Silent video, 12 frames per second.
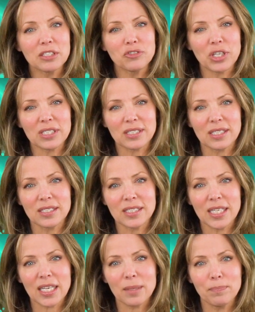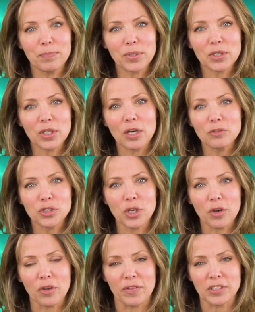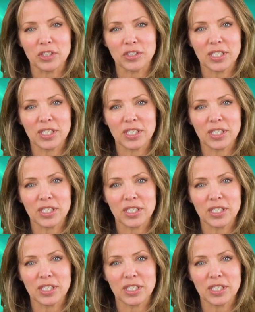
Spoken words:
in just a tick below Djokovic at